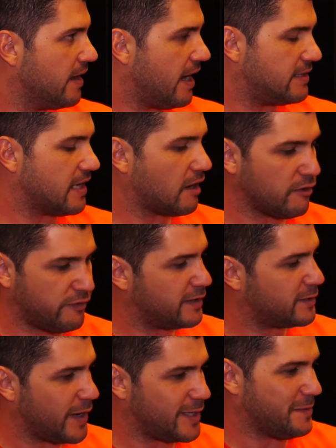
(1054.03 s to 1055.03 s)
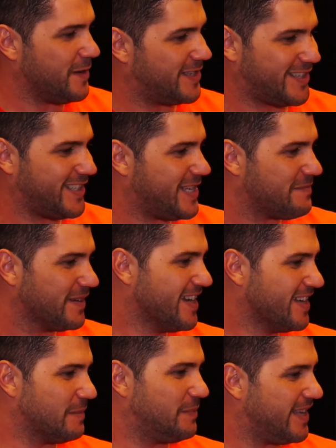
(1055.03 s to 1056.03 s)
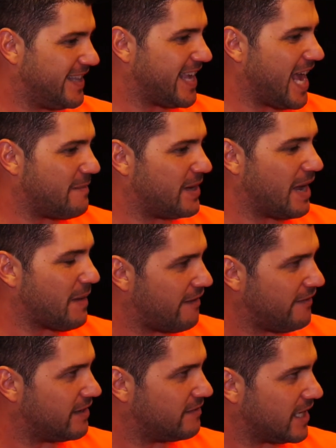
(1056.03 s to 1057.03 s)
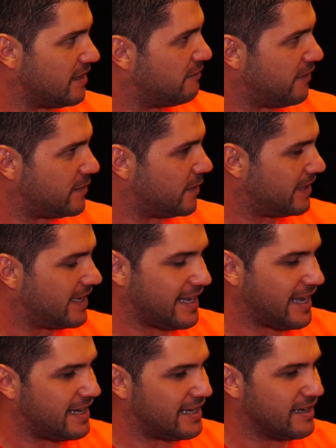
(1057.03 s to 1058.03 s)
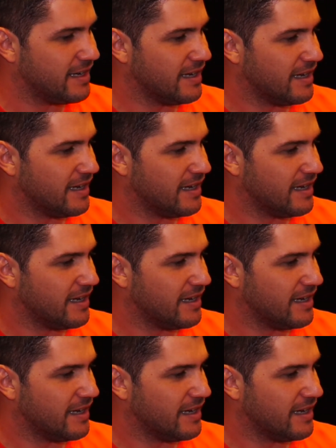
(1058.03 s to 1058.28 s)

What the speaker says: I sacrifice way too much sleep to play the game, and I'm having a ton of fun with it. And